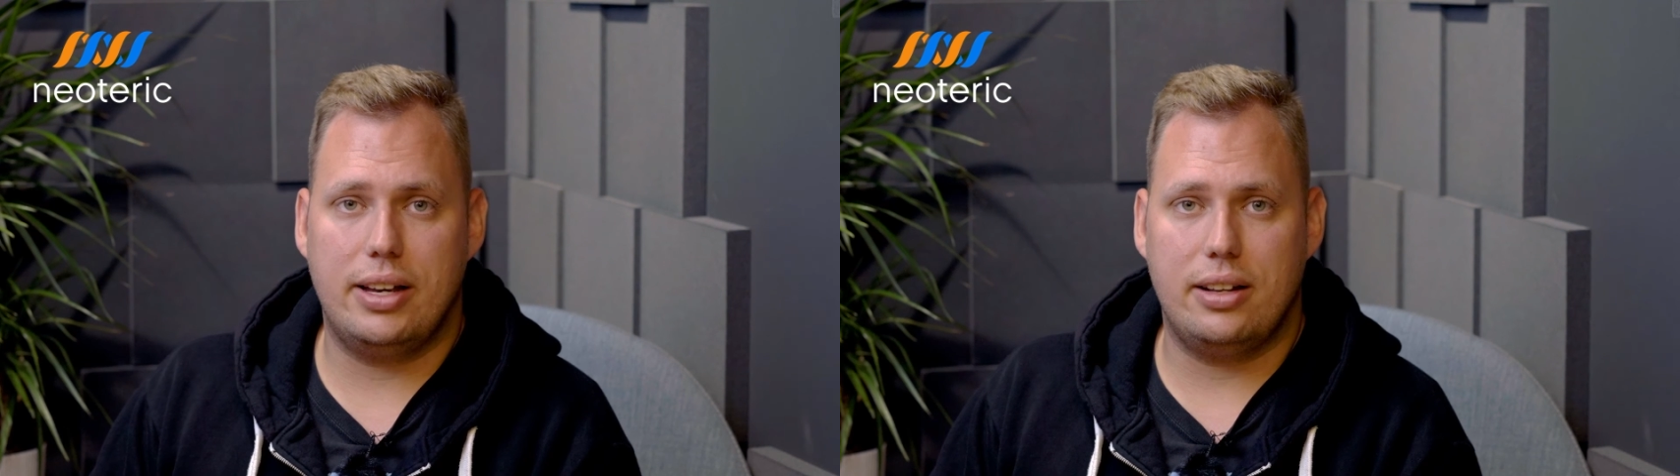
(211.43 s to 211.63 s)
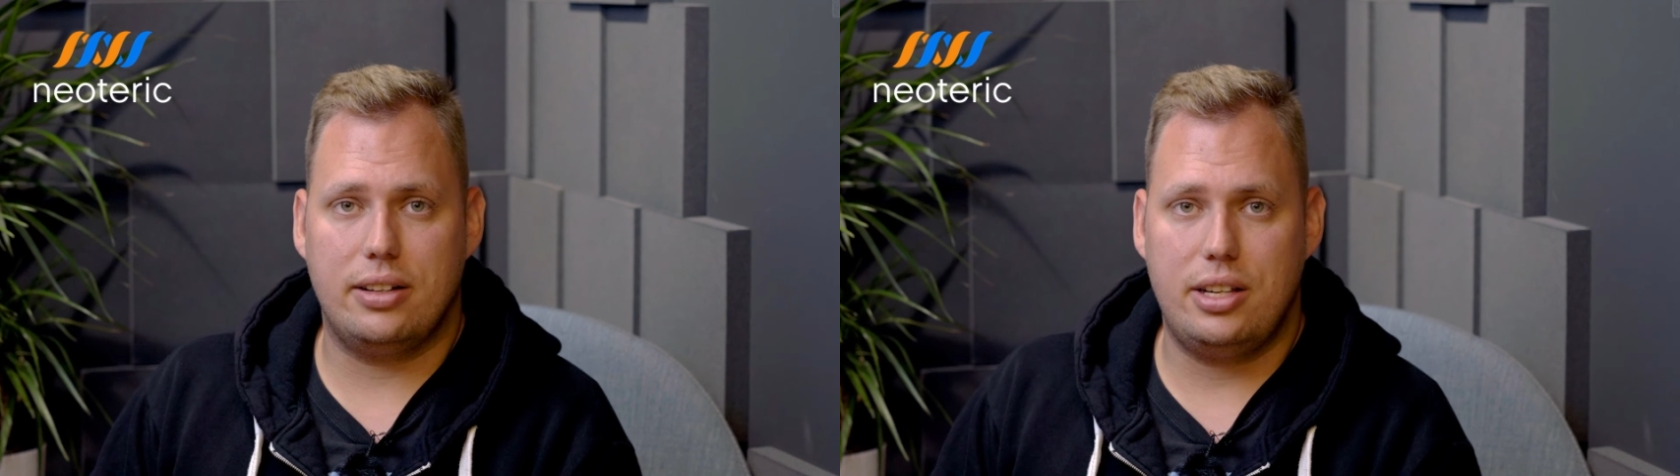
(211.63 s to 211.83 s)

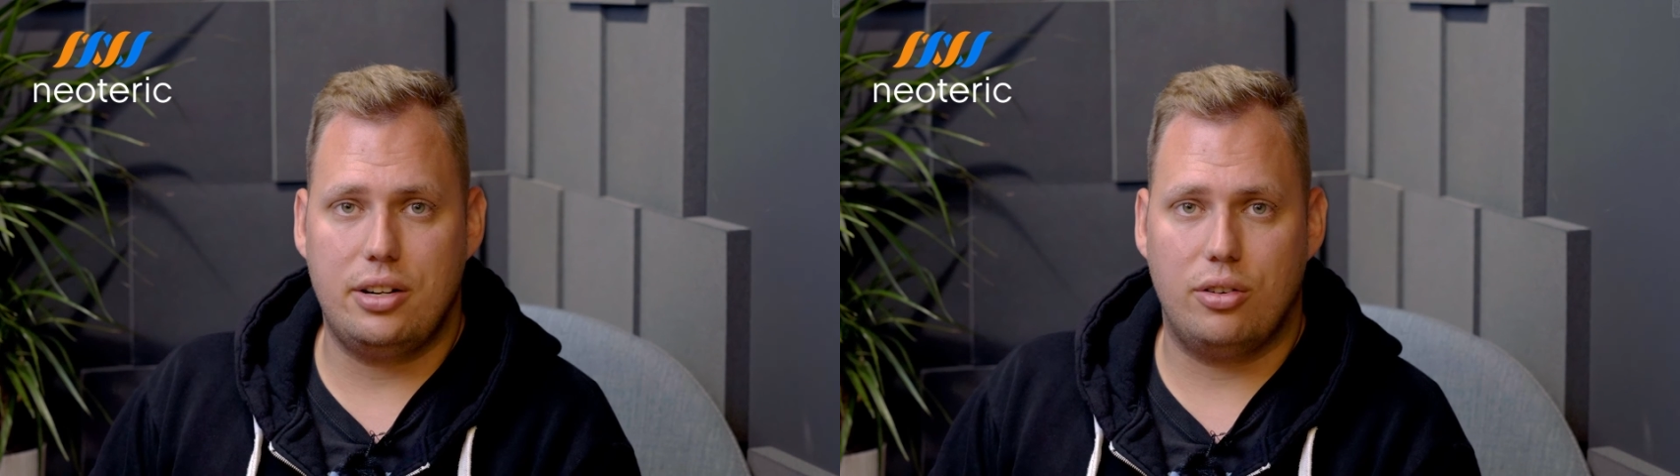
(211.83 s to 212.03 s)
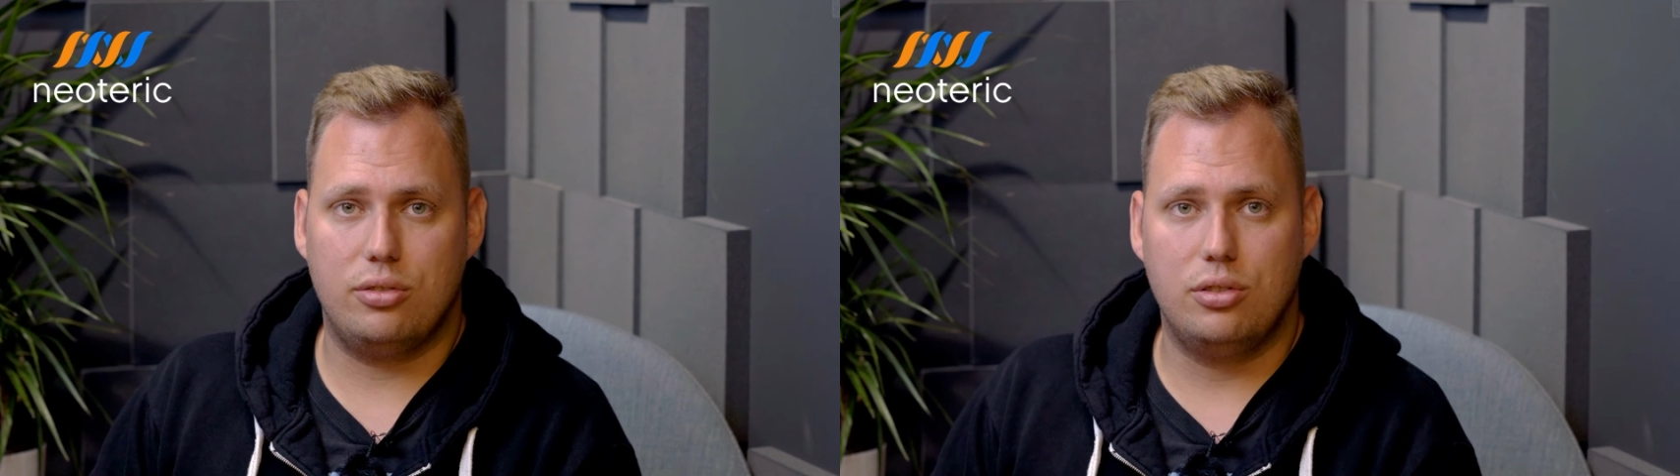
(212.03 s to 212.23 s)
again
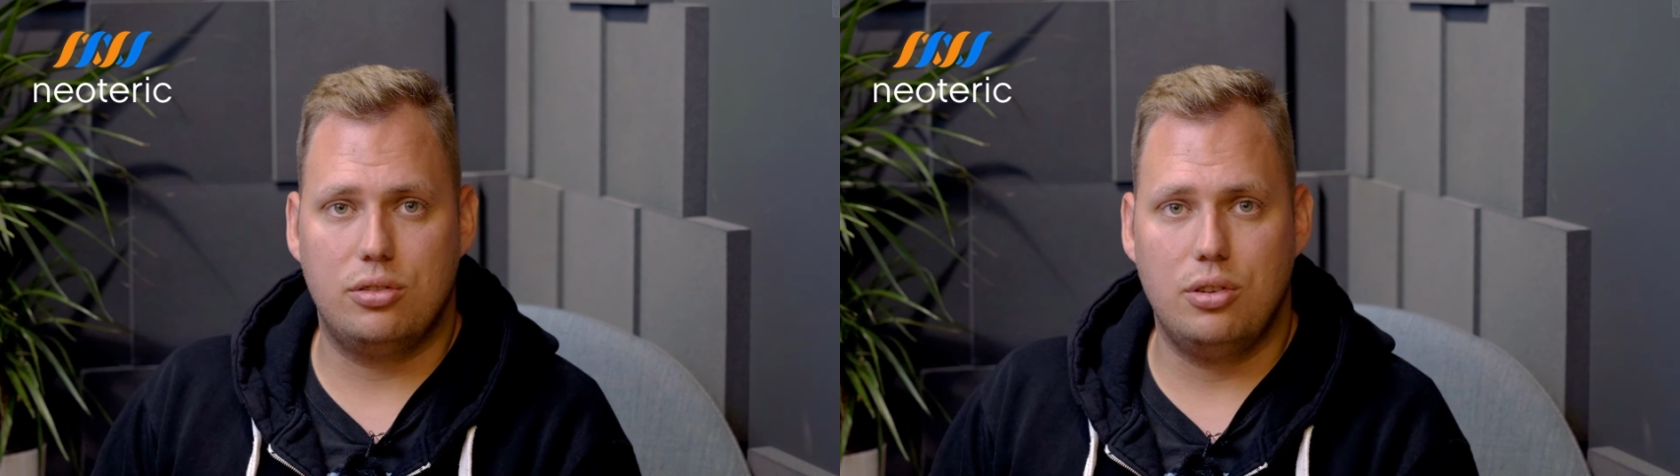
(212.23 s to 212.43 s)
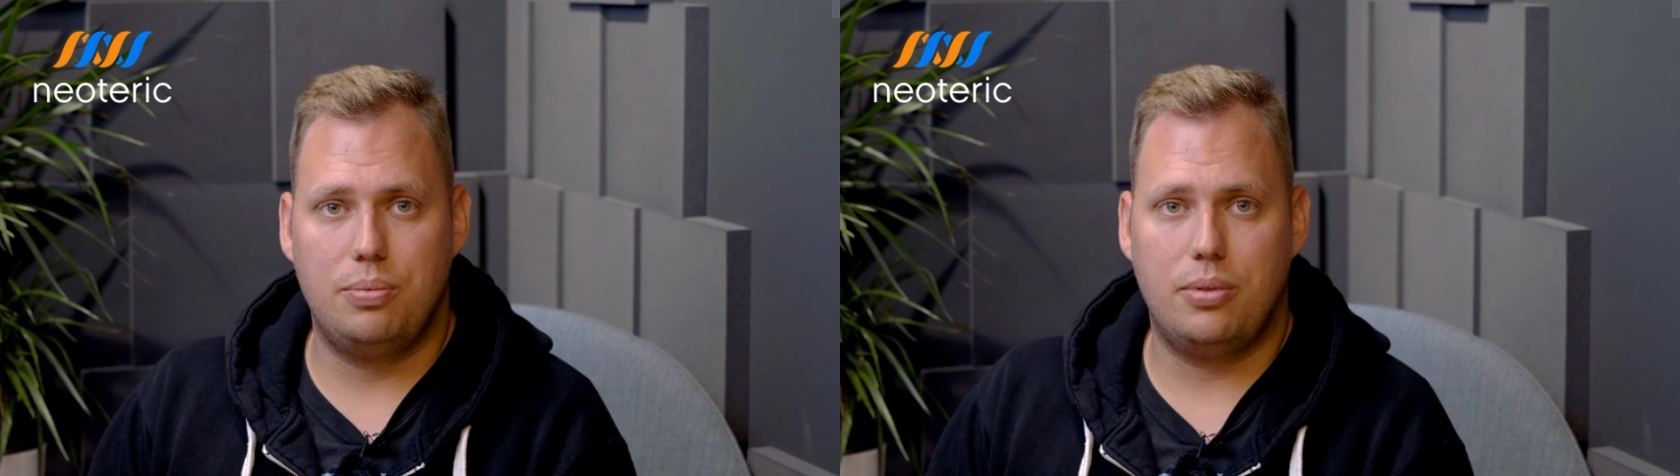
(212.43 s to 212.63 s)
here on
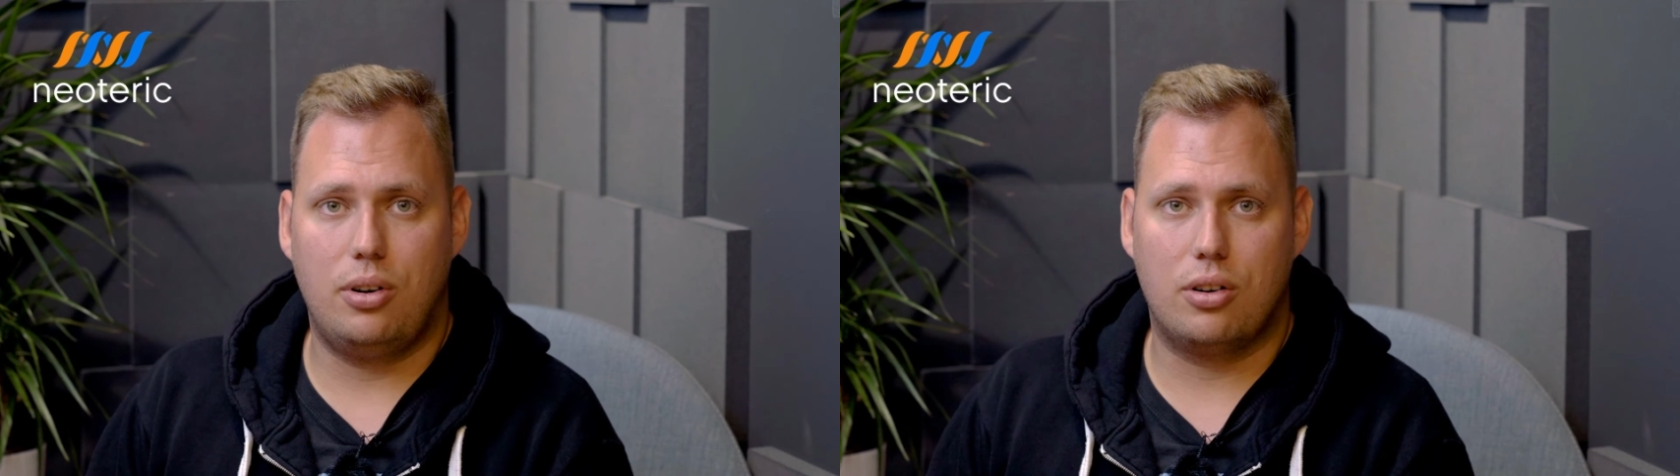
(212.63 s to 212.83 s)
YouTube